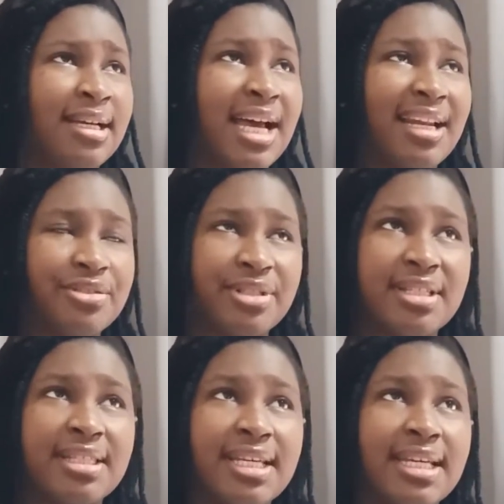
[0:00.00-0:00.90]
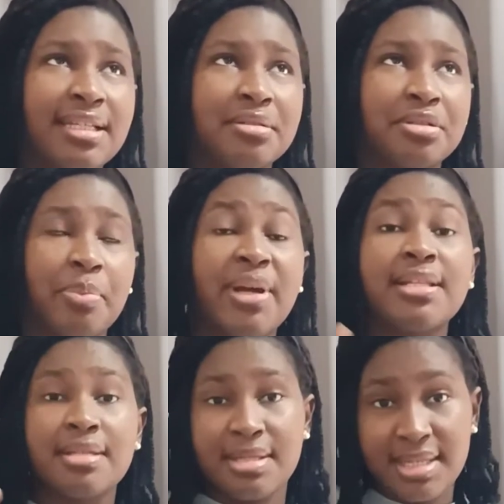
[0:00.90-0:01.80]
Electricity
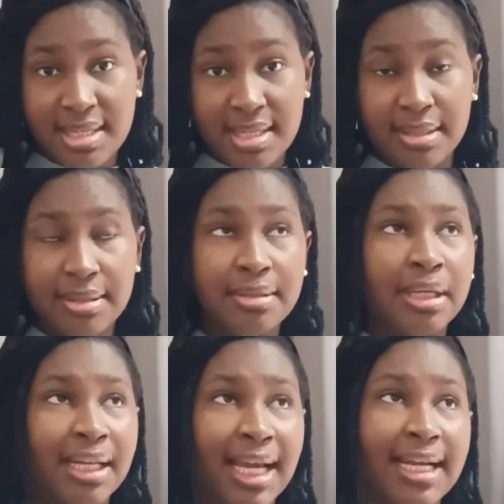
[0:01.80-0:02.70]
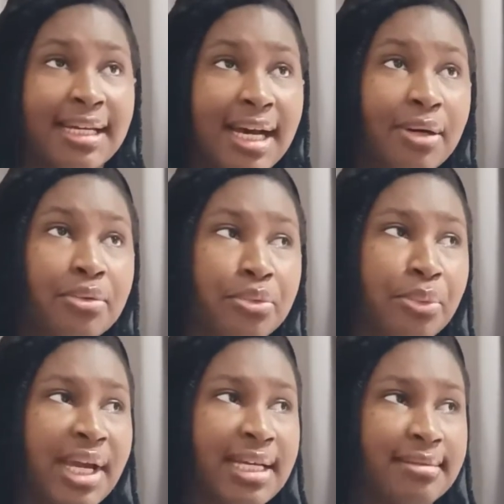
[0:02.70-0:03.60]
depends on season. Like now,
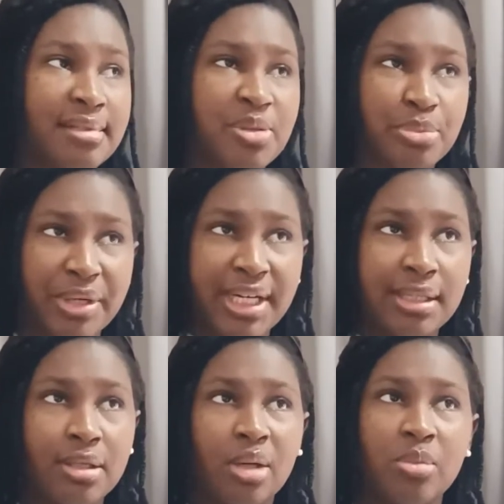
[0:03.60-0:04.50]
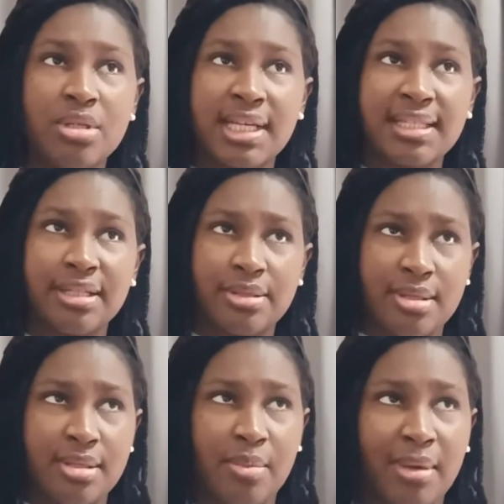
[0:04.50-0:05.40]
we're in spring, almost getting into
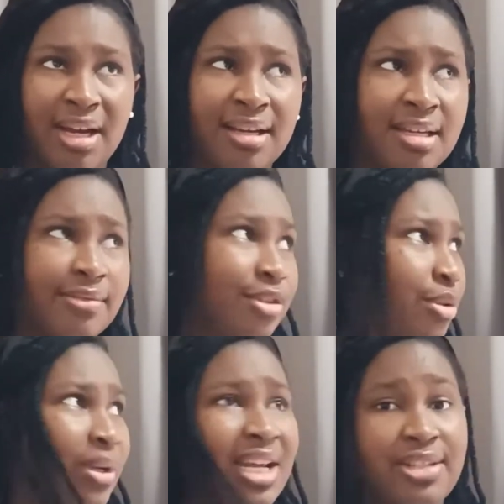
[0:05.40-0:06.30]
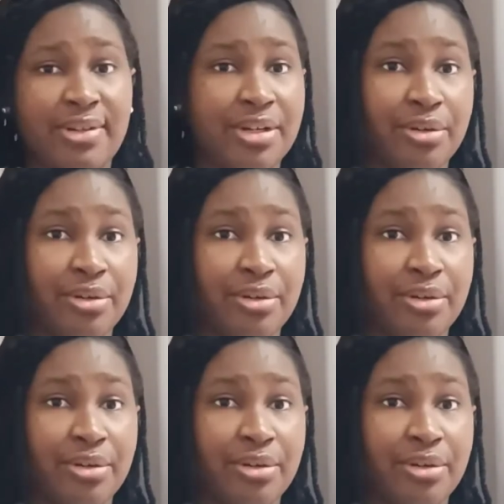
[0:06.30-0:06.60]
summer, even though the weather is very